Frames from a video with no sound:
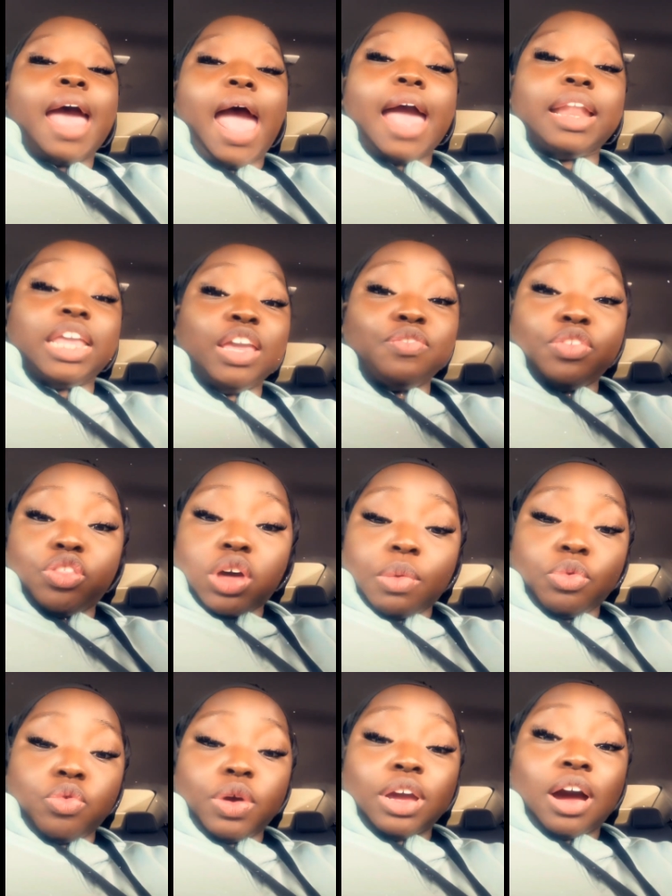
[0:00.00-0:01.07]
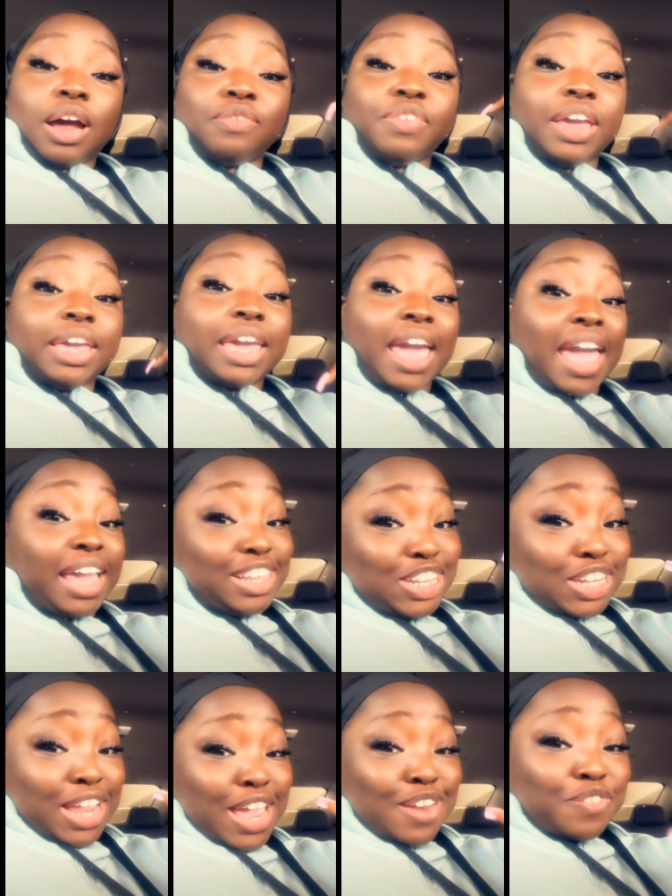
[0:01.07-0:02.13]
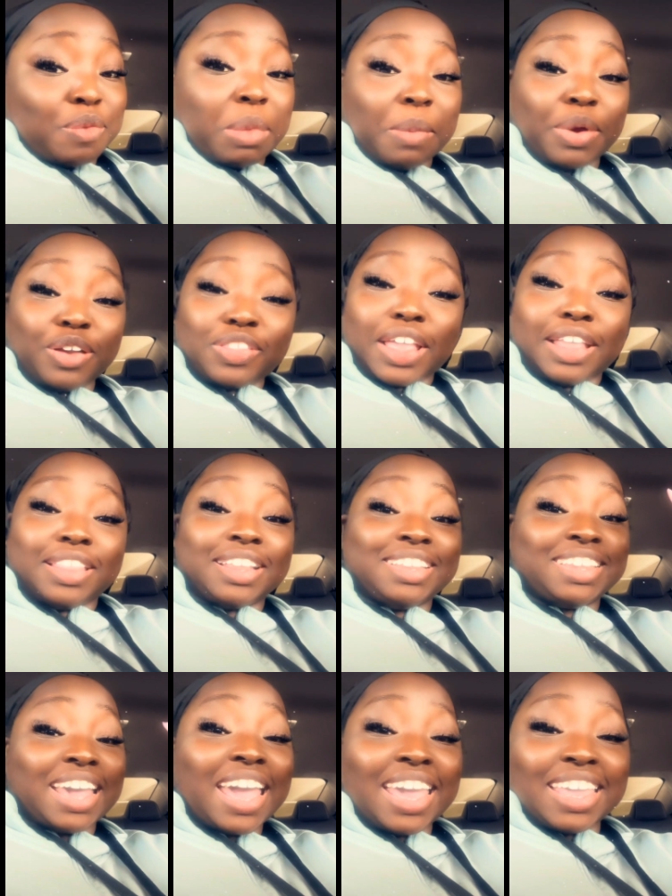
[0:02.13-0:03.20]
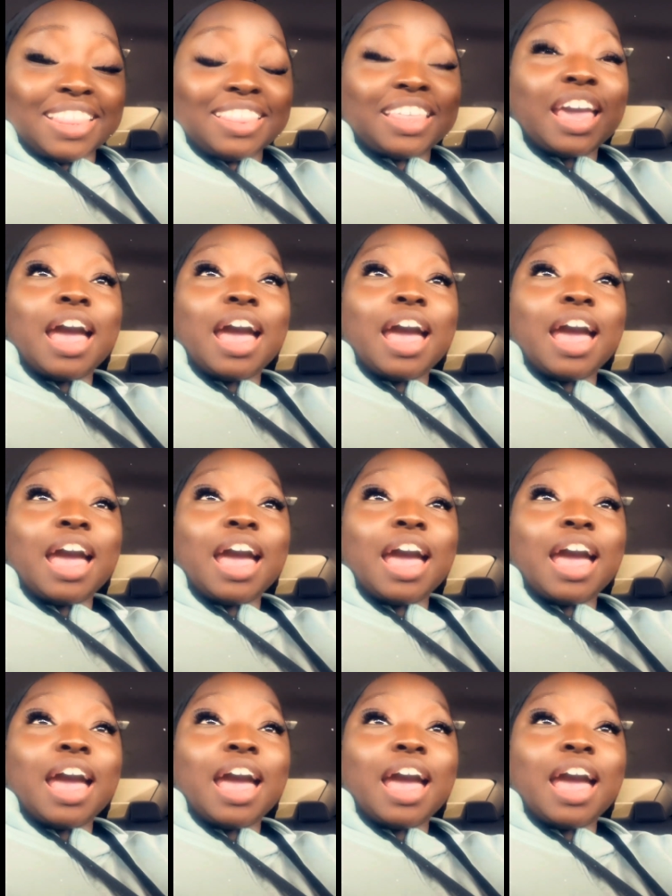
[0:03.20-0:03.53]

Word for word: and even though i'm going on vacation for my birthday the 10th